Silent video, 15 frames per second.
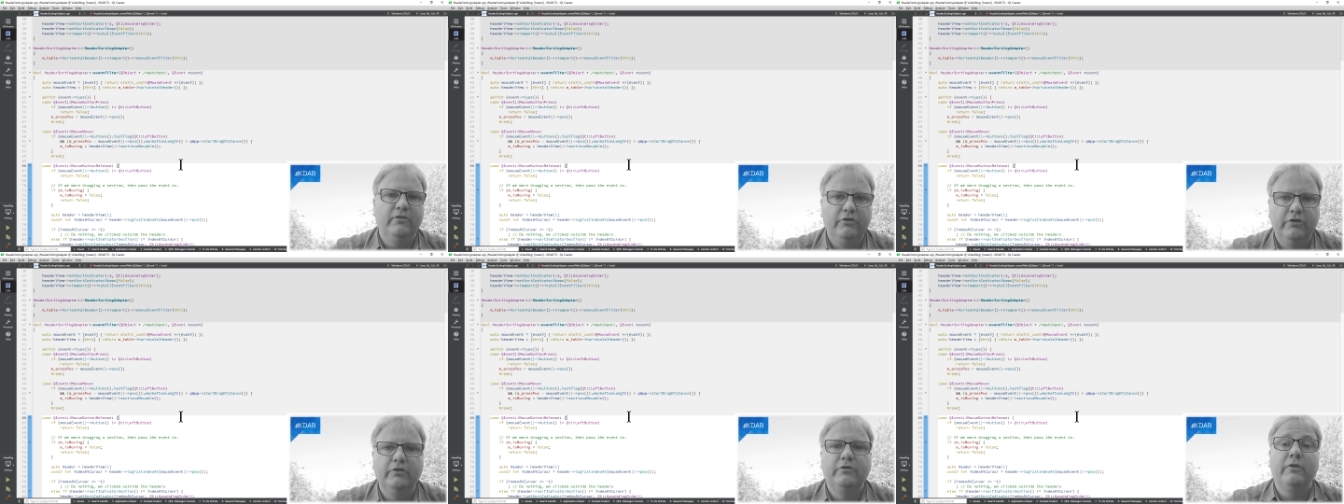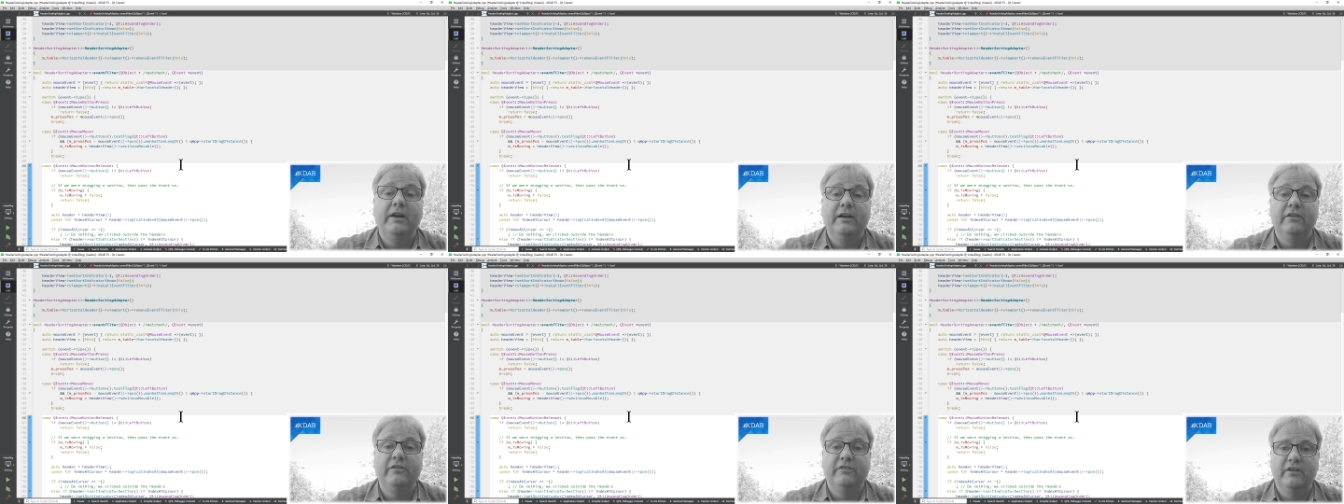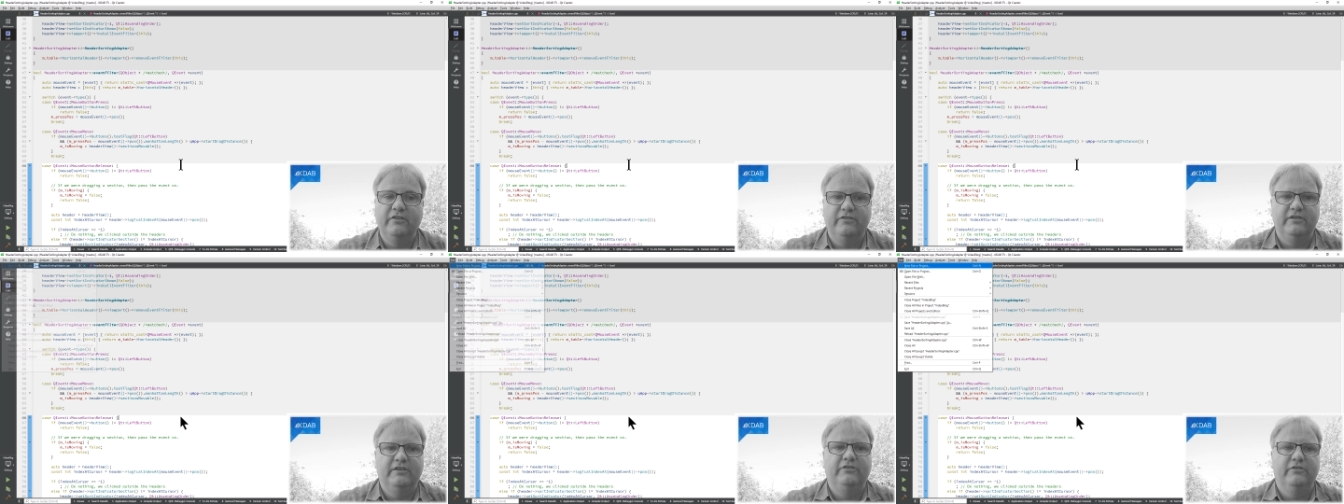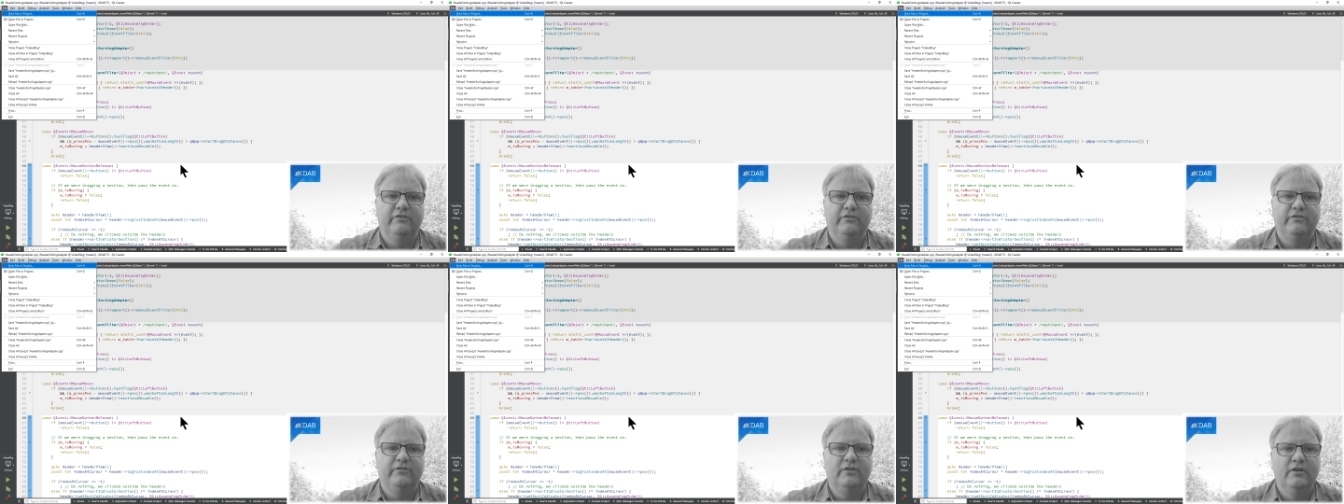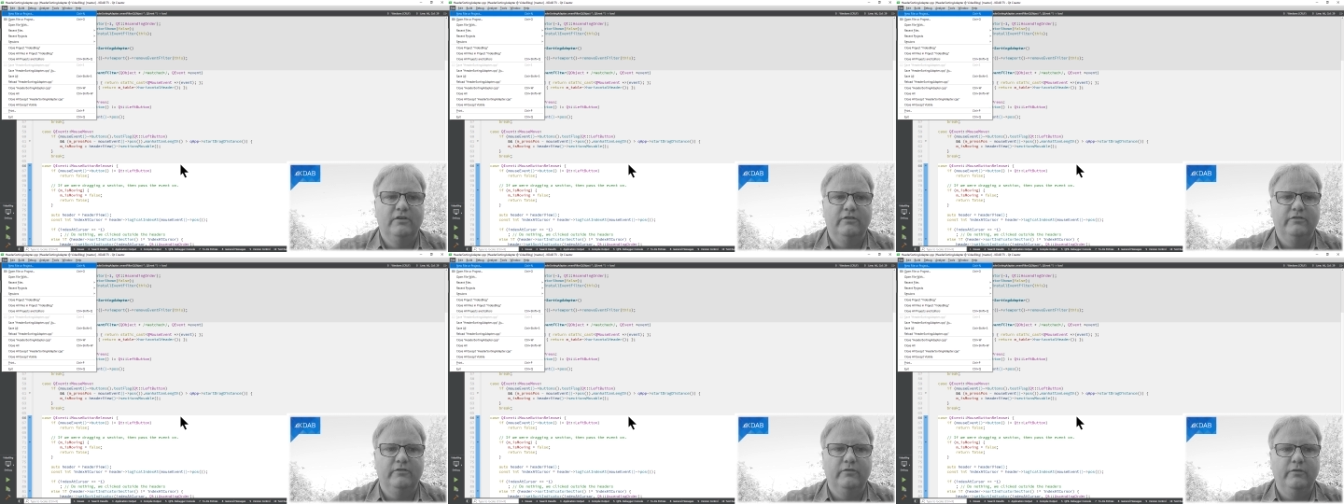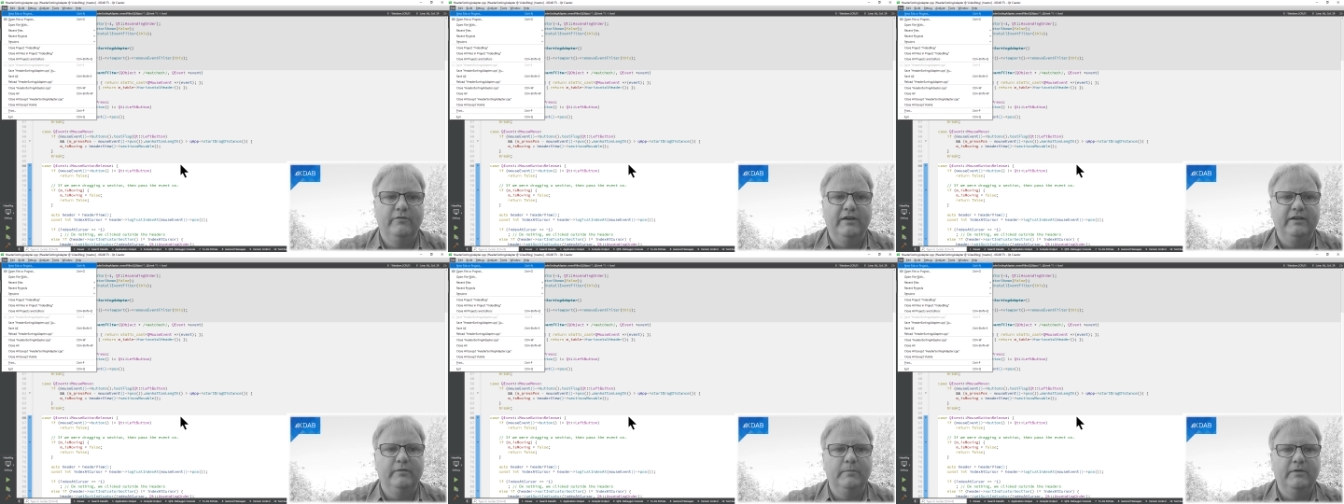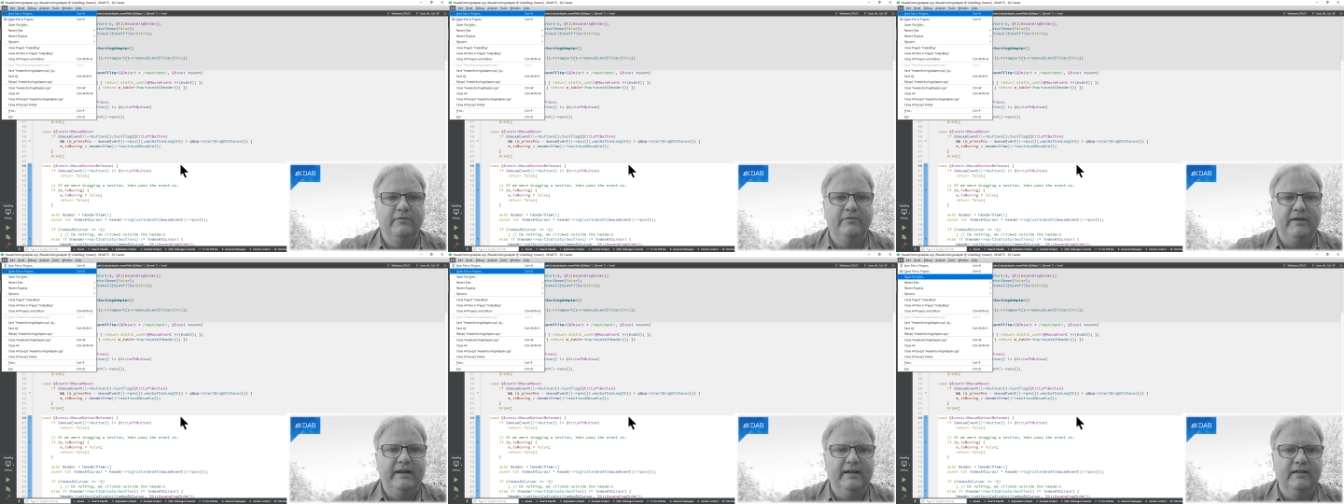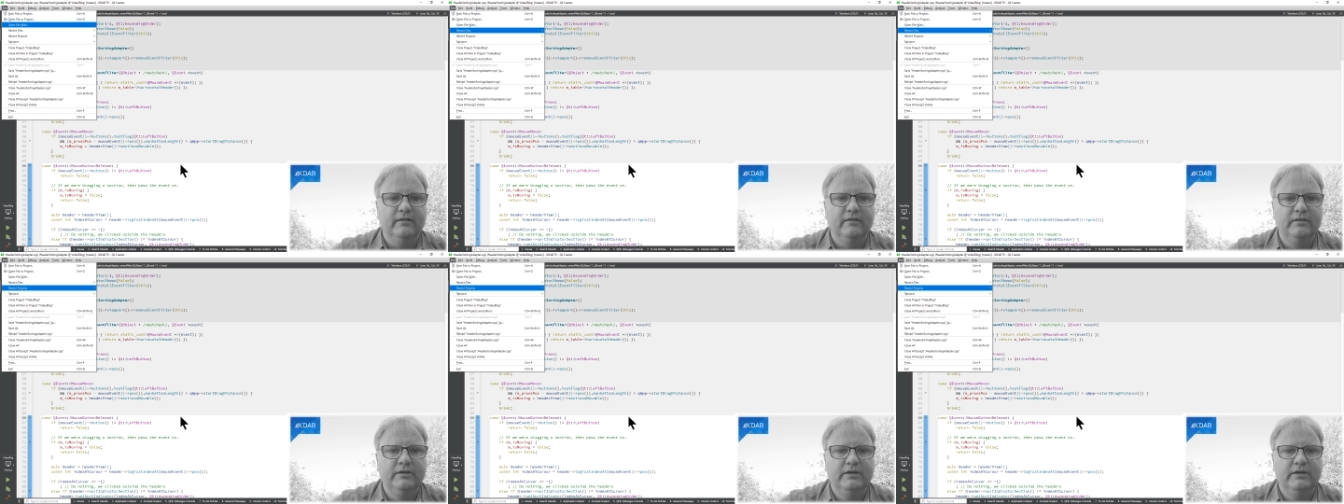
Qt Creator's Sessions. So you find them in File,